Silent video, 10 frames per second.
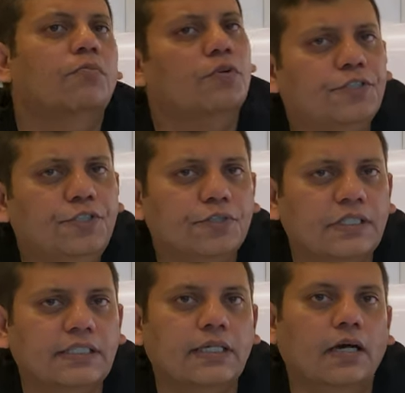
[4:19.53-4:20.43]
most
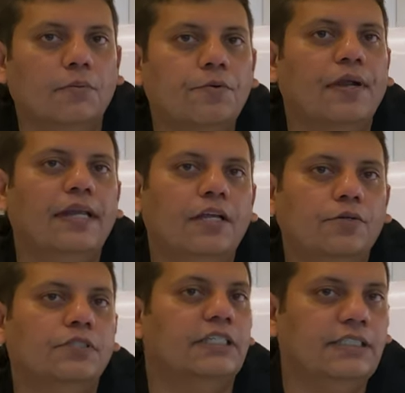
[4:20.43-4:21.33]
users, upgrading
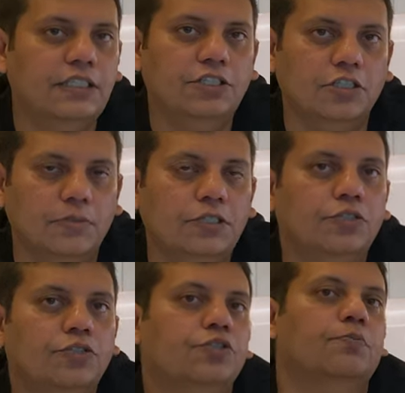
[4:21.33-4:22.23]
to 16 GB
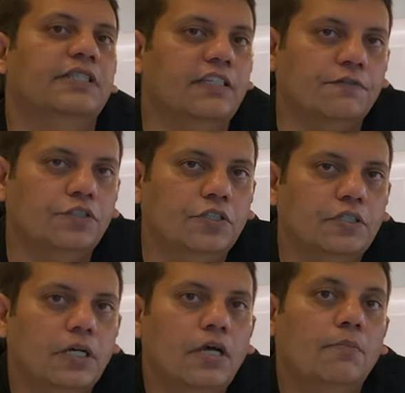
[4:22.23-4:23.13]
should be sufficient,
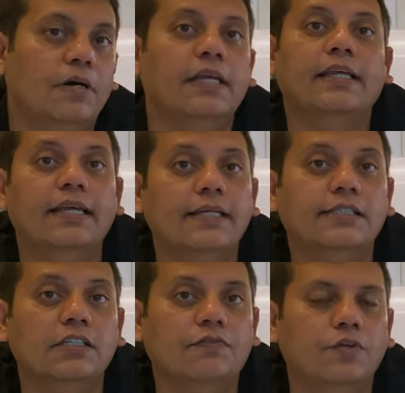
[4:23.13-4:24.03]
but in
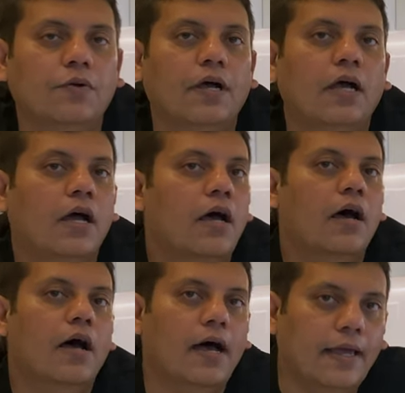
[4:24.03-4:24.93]
case if you're a
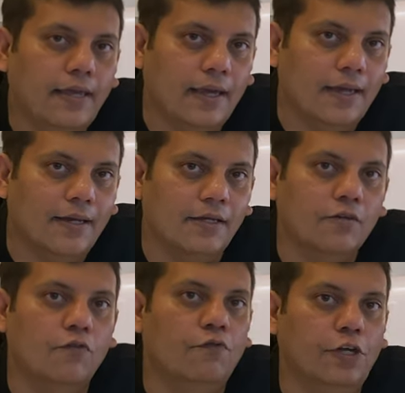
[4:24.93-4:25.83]
high-end
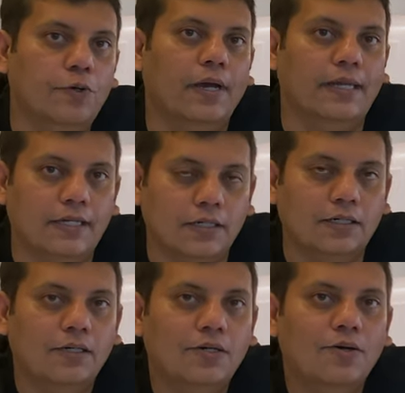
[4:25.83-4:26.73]
video editor
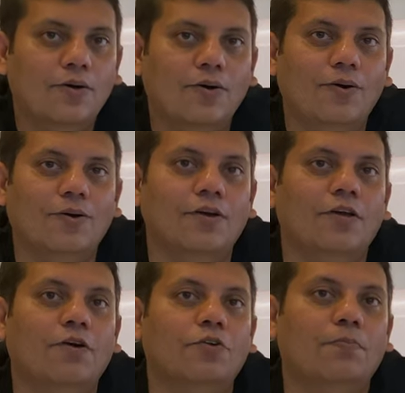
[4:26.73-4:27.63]
or,
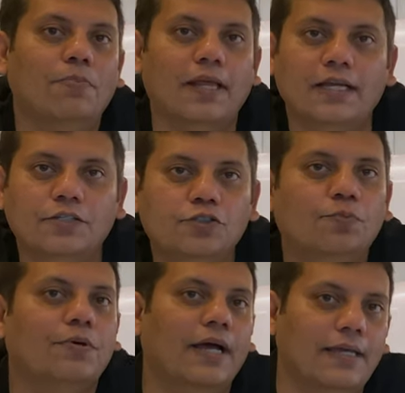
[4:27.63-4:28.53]
or you're playing
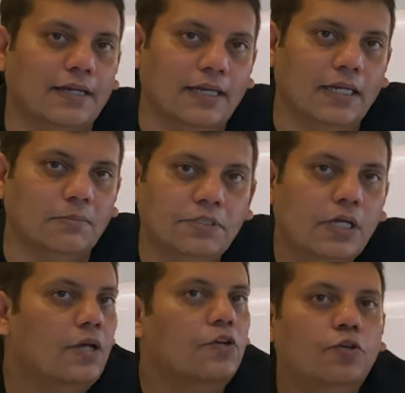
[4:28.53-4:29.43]
super high-end games,
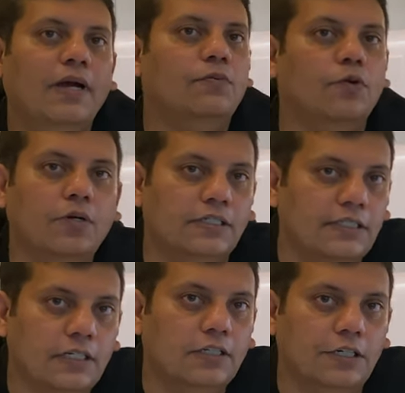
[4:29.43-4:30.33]
you might want to
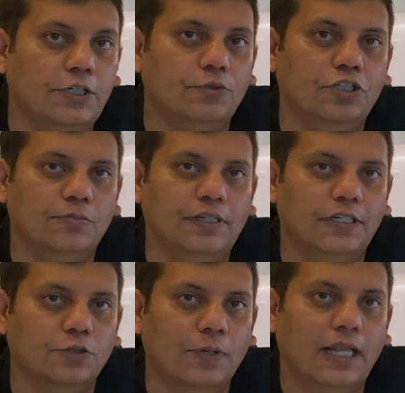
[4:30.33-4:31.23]
consider 32 GB
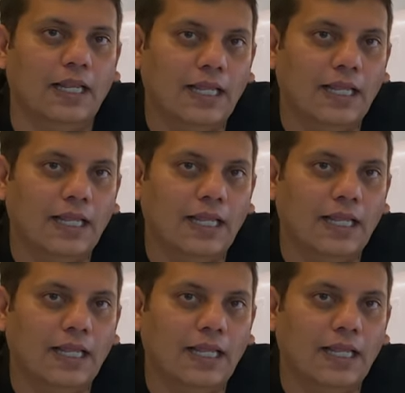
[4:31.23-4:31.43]
as well.